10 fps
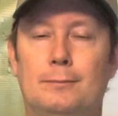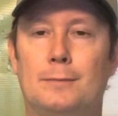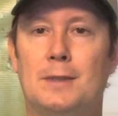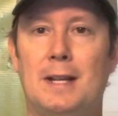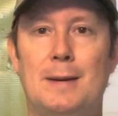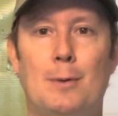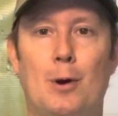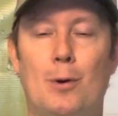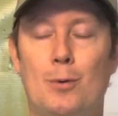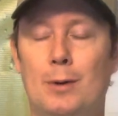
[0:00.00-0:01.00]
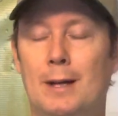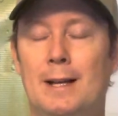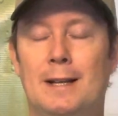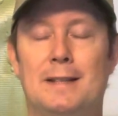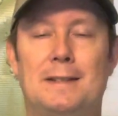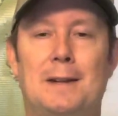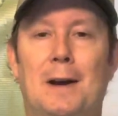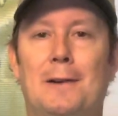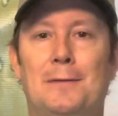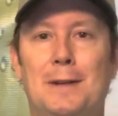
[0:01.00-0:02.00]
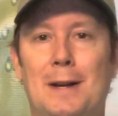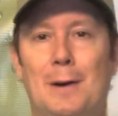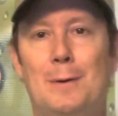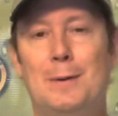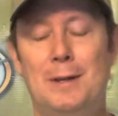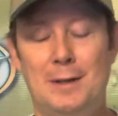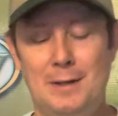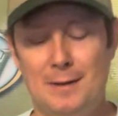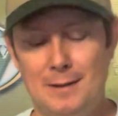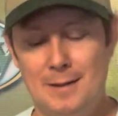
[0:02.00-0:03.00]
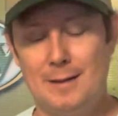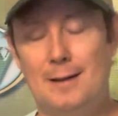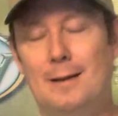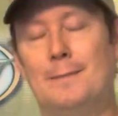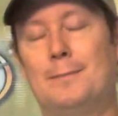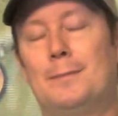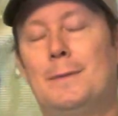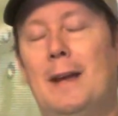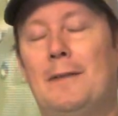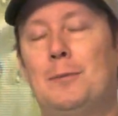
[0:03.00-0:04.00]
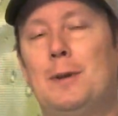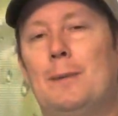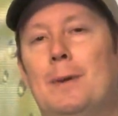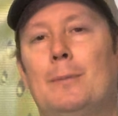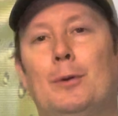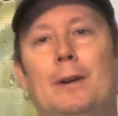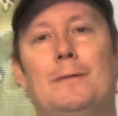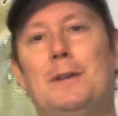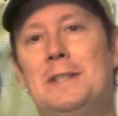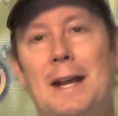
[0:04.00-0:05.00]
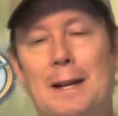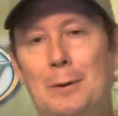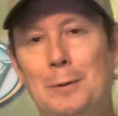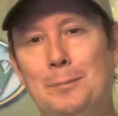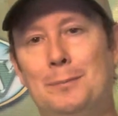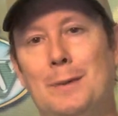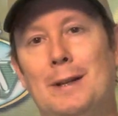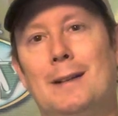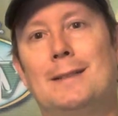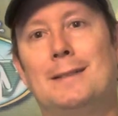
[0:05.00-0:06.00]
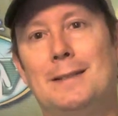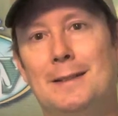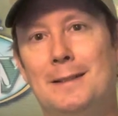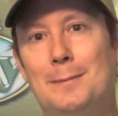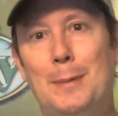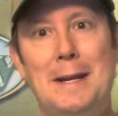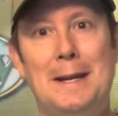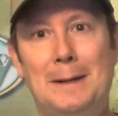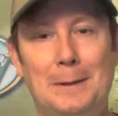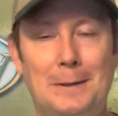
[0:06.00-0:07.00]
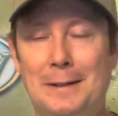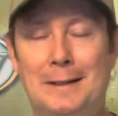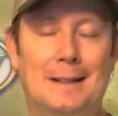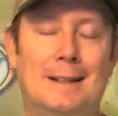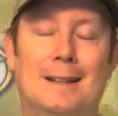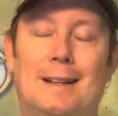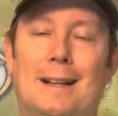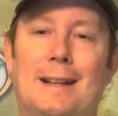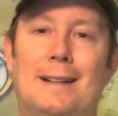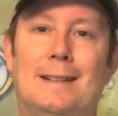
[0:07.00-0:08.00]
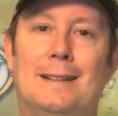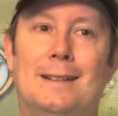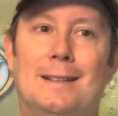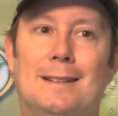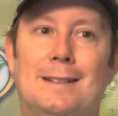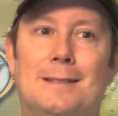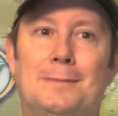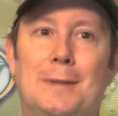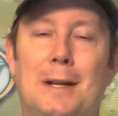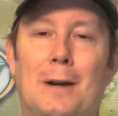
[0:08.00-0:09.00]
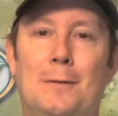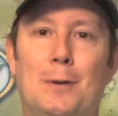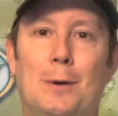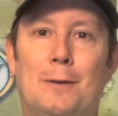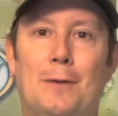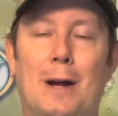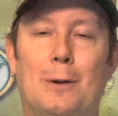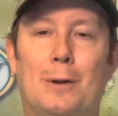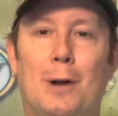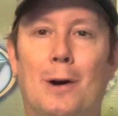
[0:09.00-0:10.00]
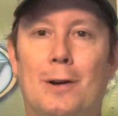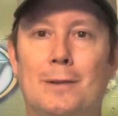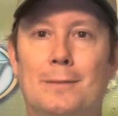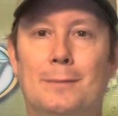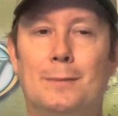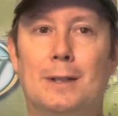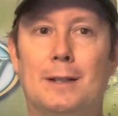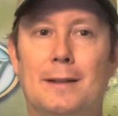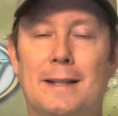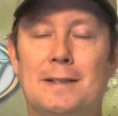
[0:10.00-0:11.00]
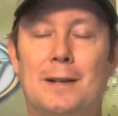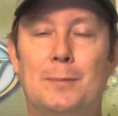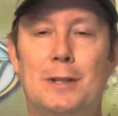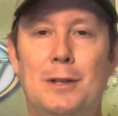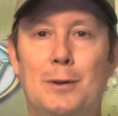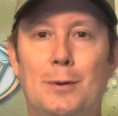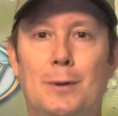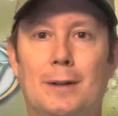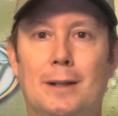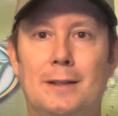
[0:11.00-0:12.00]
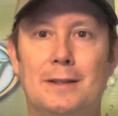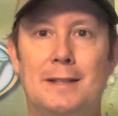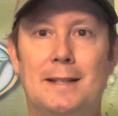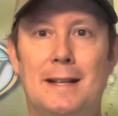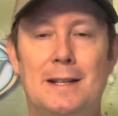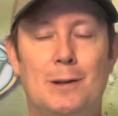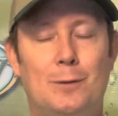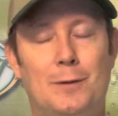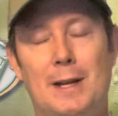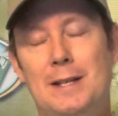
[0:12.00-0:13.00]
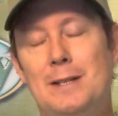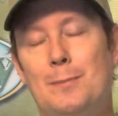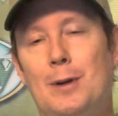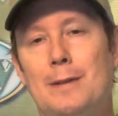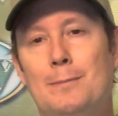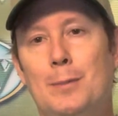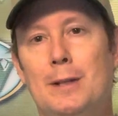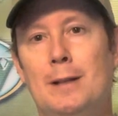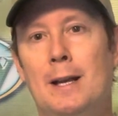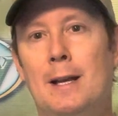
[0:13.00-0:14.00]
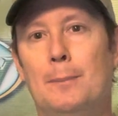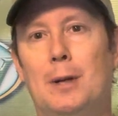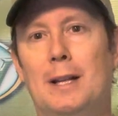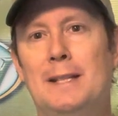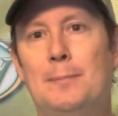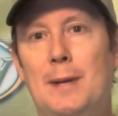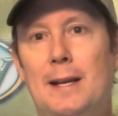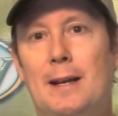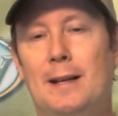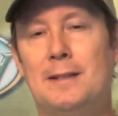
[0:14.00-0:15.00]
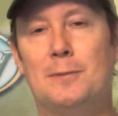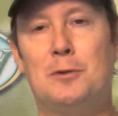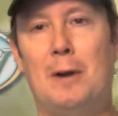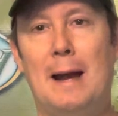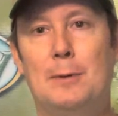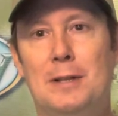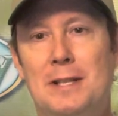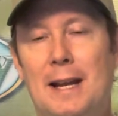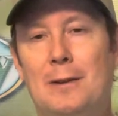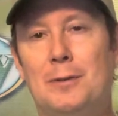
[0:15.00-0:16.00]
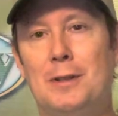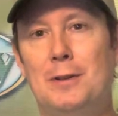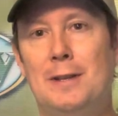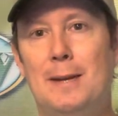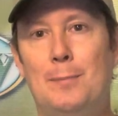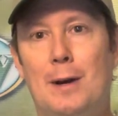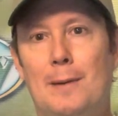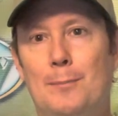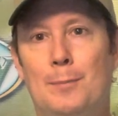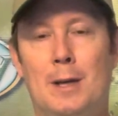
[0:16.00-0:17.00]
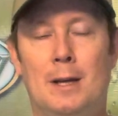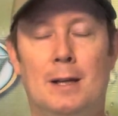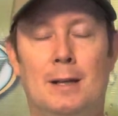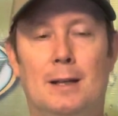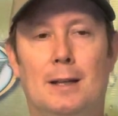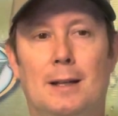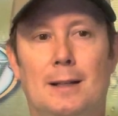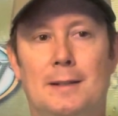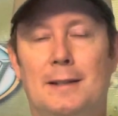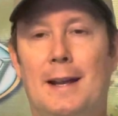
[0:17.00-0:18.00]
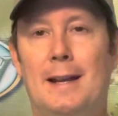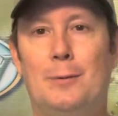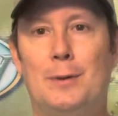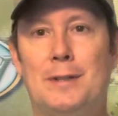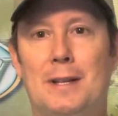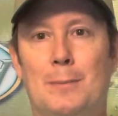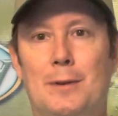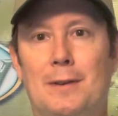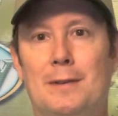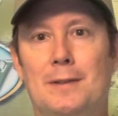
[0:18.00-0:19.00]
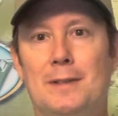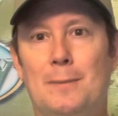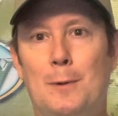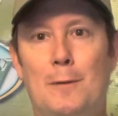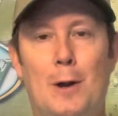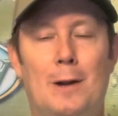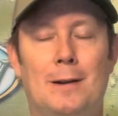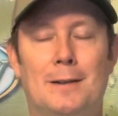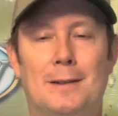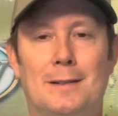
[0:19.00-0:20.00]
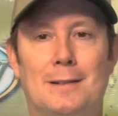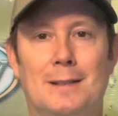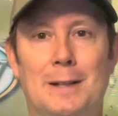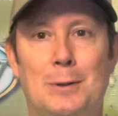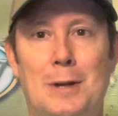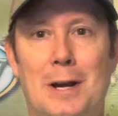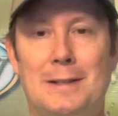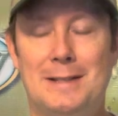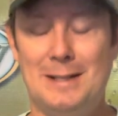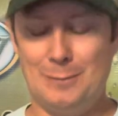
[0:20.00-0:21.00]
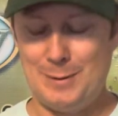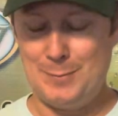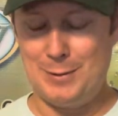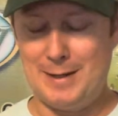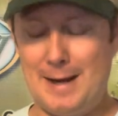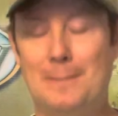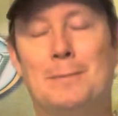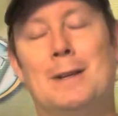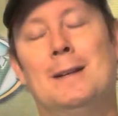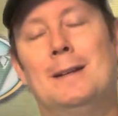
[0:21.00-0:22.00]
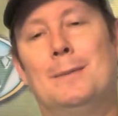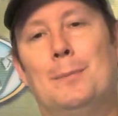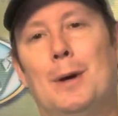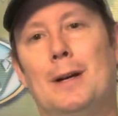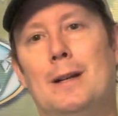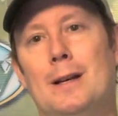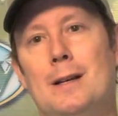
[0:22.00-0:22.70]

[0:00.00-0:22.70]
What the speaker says: Same old stuff, you have to be a member of the channel to be entered, and if you want to follow along, that's up to you. Just hit that notification button, but at least be subscribed to the channel so you keep up to date with some of our little content we put out. But